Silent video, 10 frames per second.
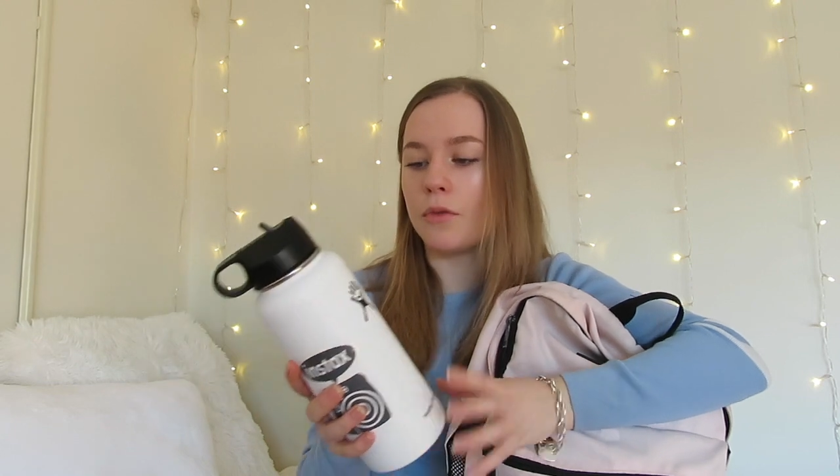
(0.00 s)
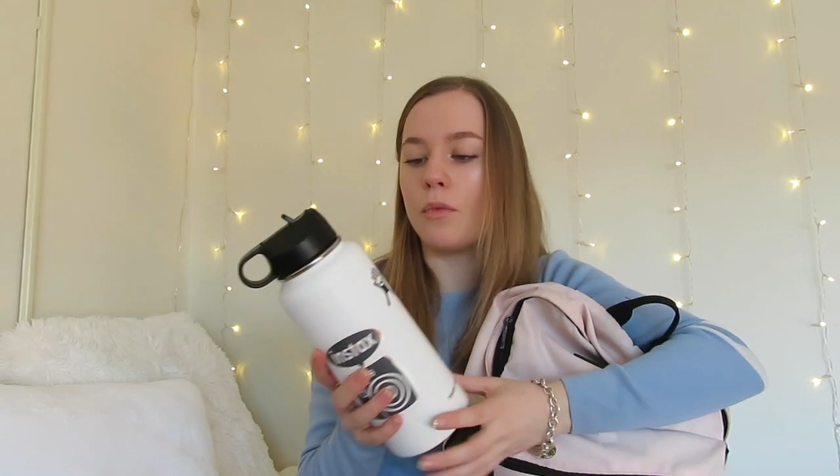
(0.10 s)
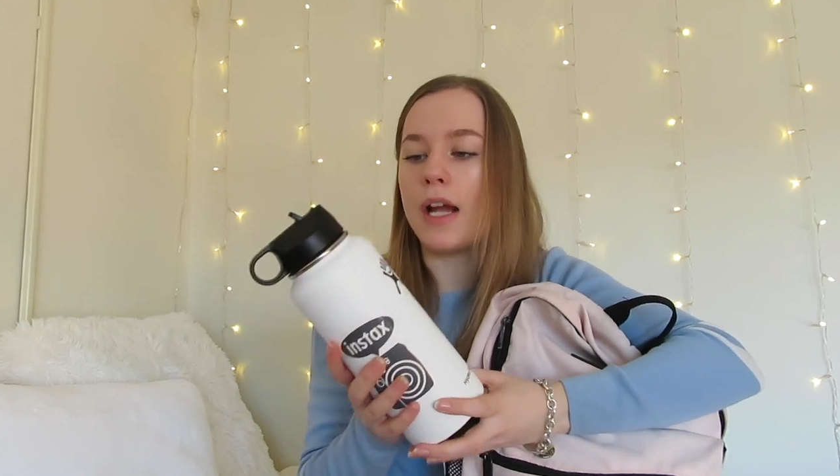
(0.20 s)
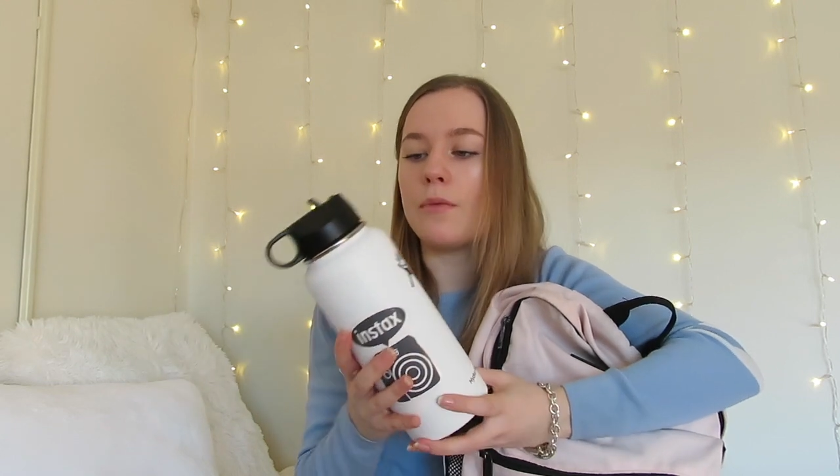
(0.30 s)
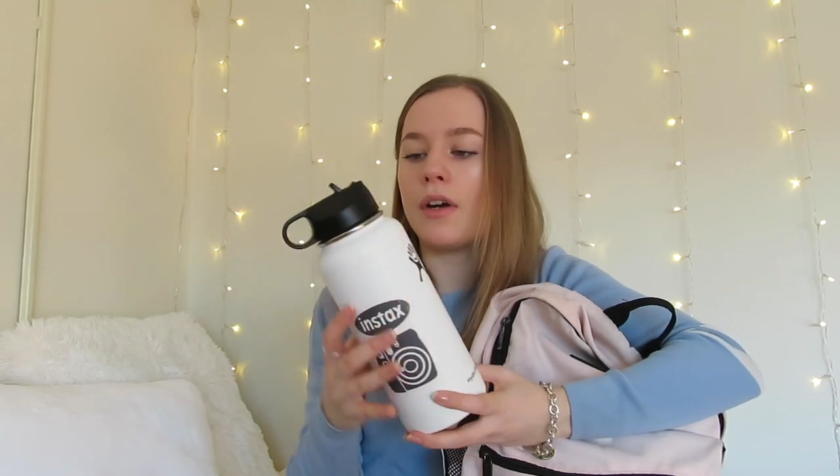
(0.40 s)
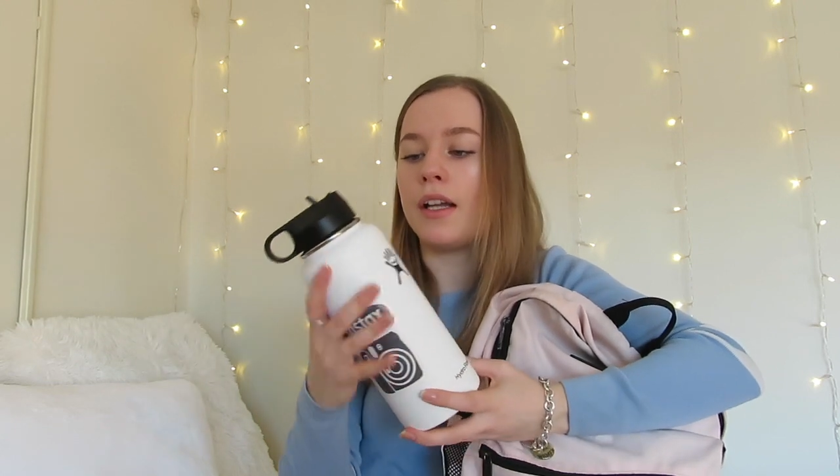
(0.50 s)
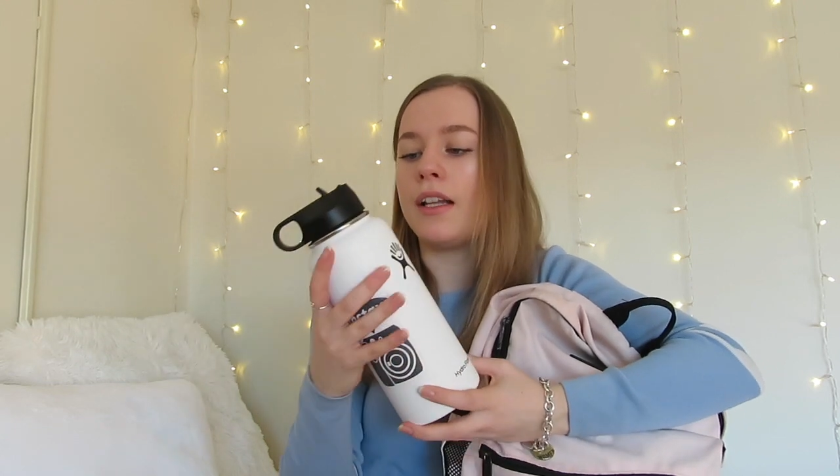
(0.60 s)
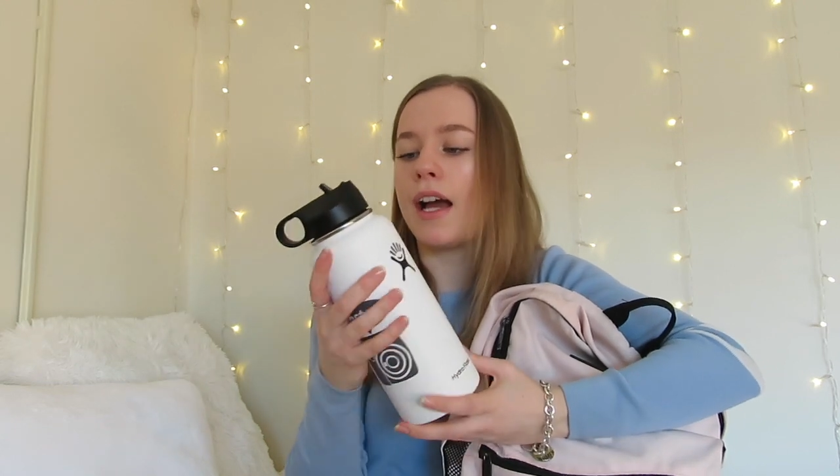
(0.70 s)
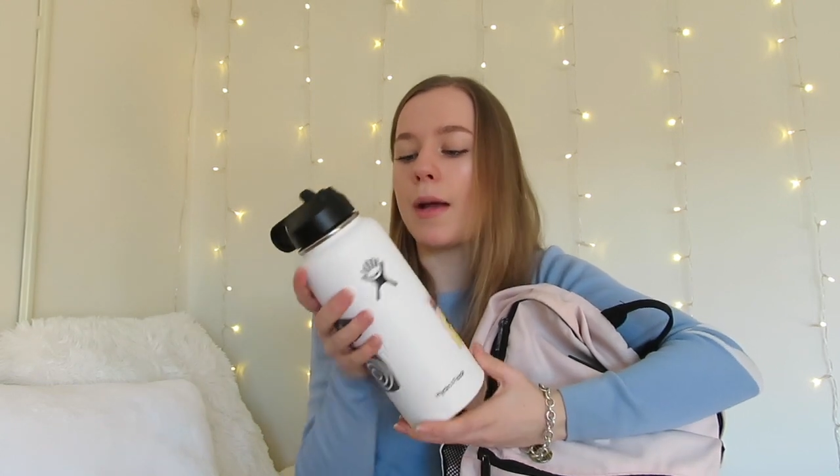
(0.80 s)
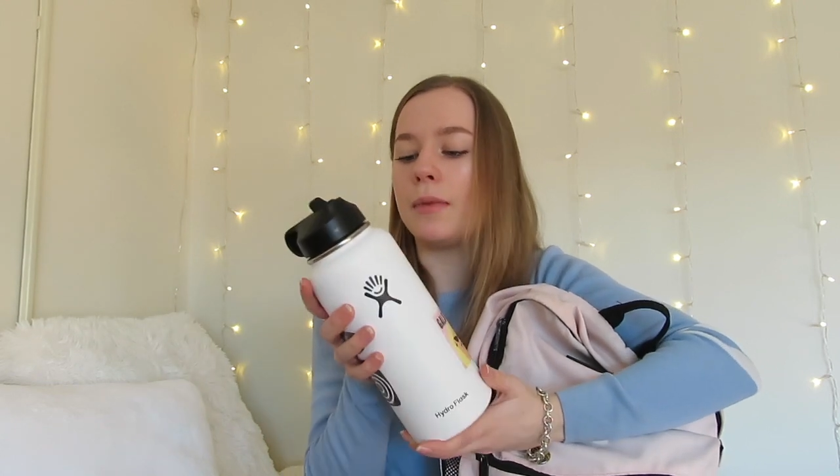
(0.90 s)
the white
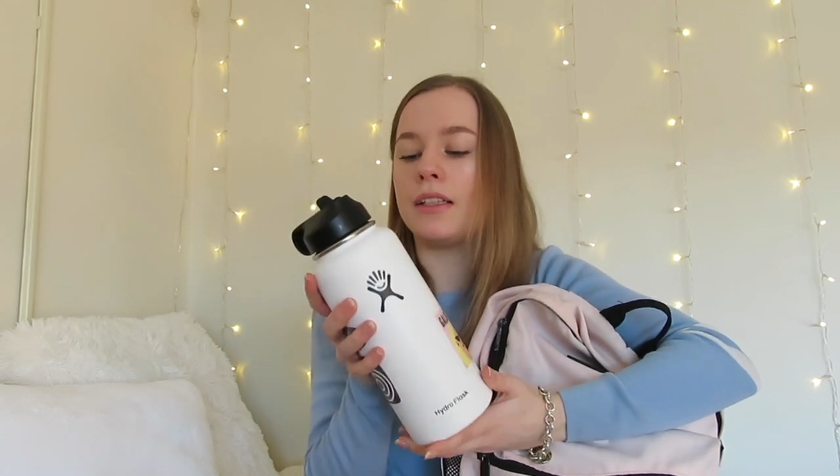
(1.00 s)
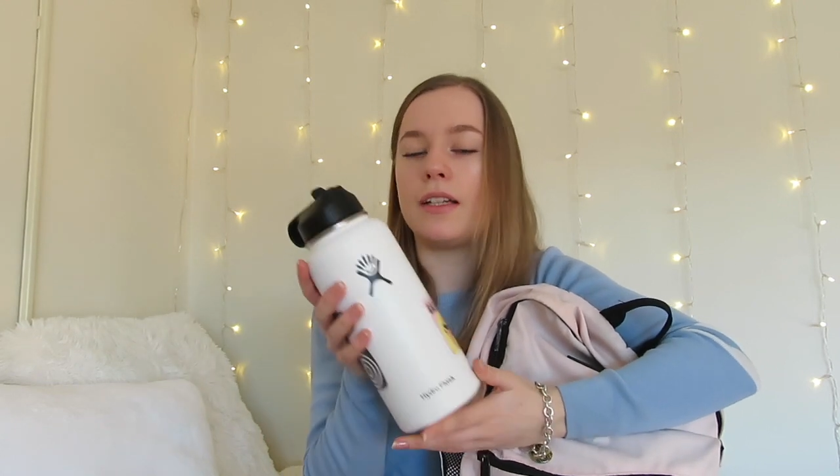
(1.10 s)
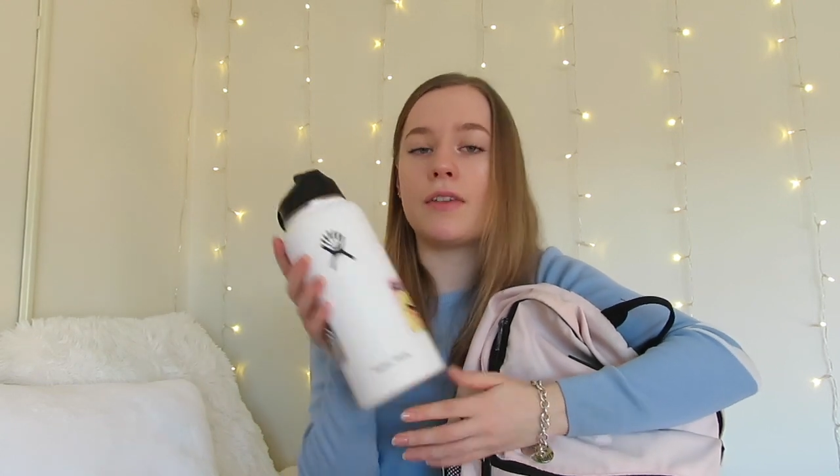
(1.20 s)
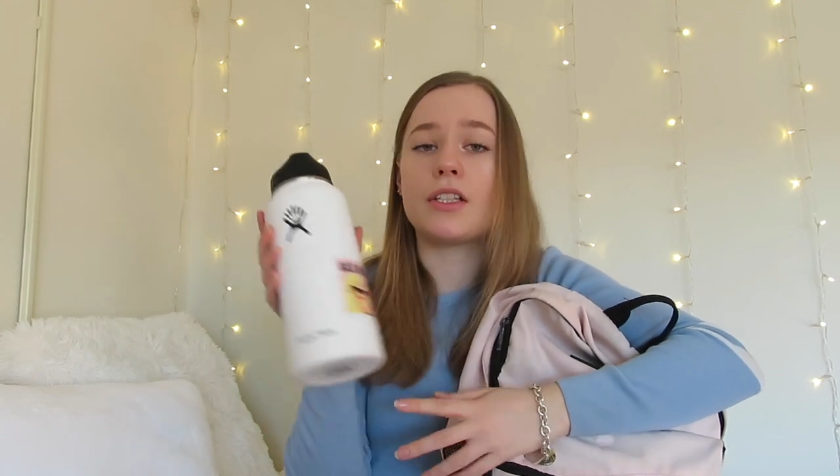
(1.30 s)
one. I believe